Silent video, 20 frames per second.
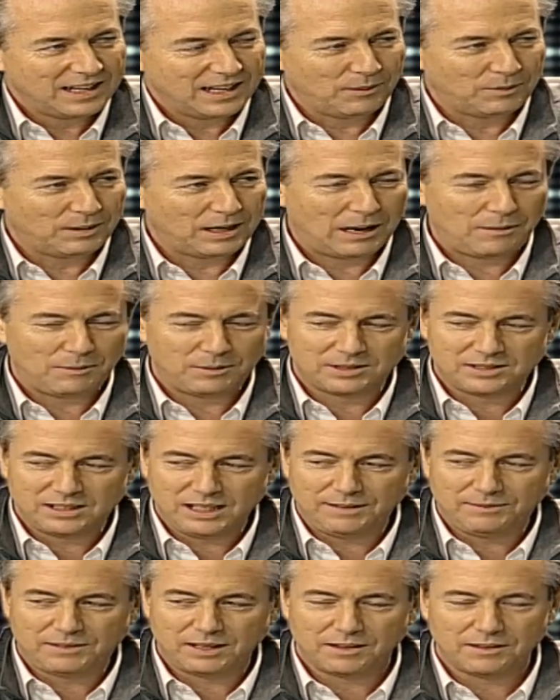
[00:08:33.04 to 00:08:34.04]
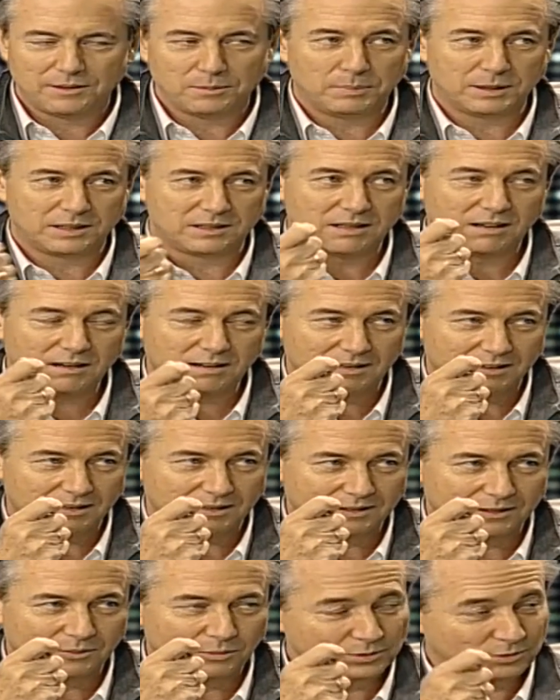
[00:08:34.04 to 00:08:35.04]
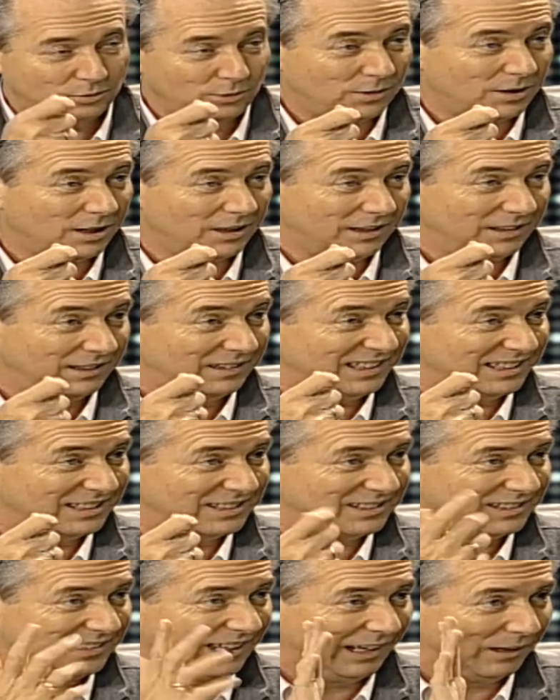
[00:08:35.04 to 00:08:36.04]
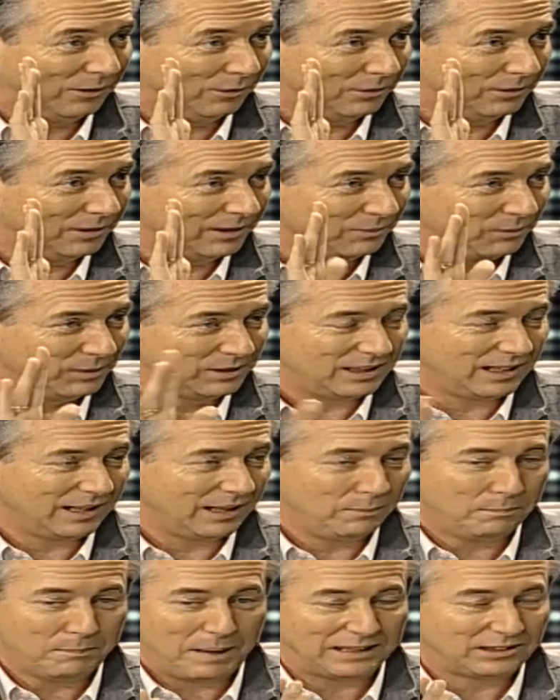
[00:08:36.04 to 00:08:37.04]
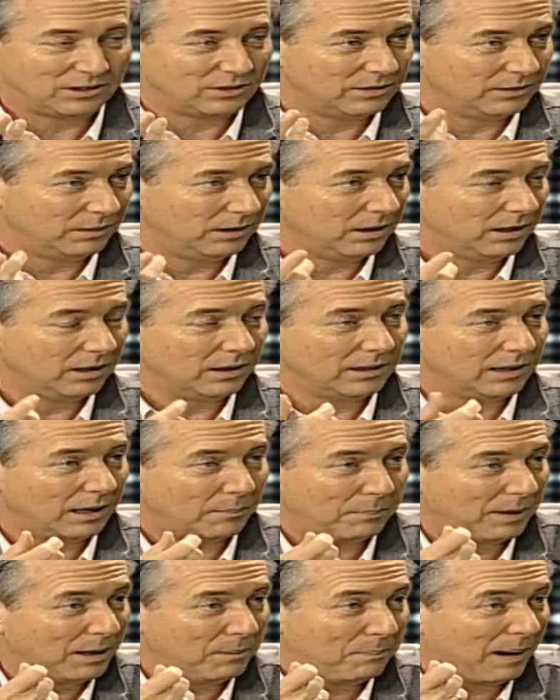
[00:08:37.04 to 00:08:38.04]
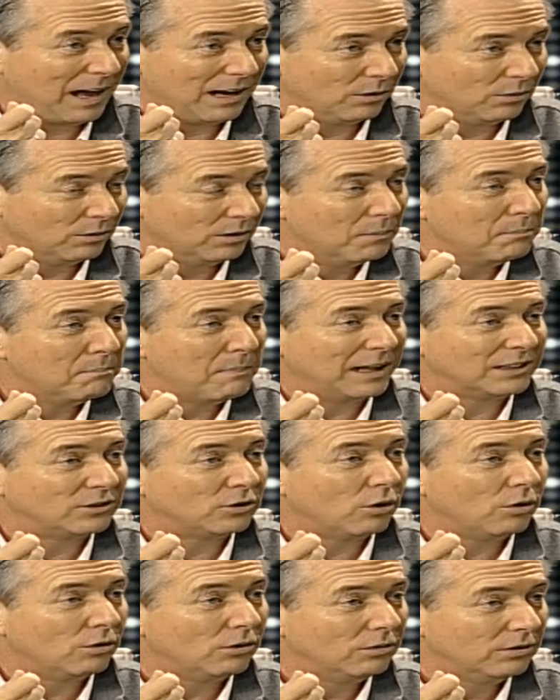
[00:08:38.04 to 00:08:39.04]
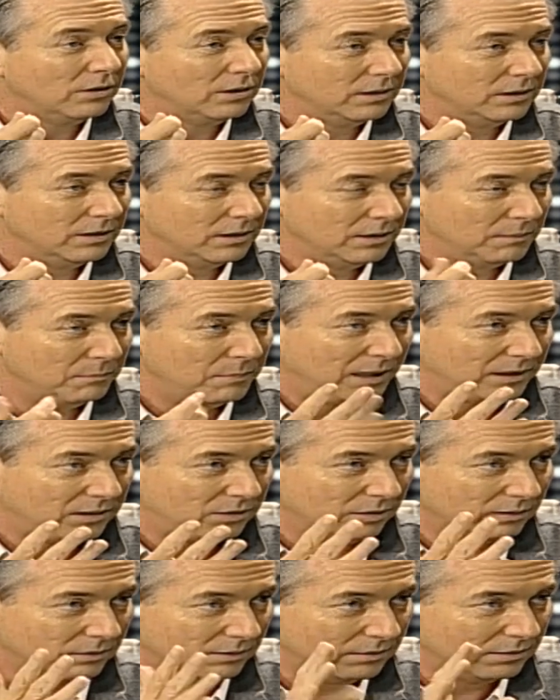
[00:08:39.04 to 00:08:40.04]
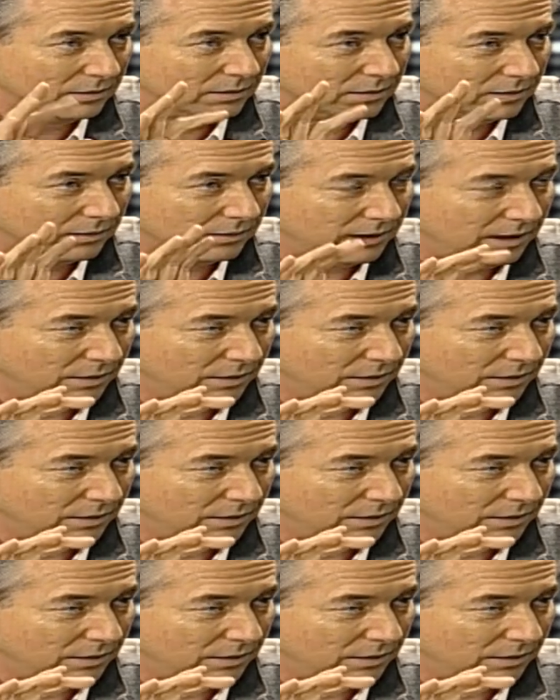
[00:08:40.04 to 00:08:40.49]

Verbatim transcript: And when I received the baton, what you call el testigo, mm -hmm. and we say el, bat, la, la, el palo, baton, baton uh -huh.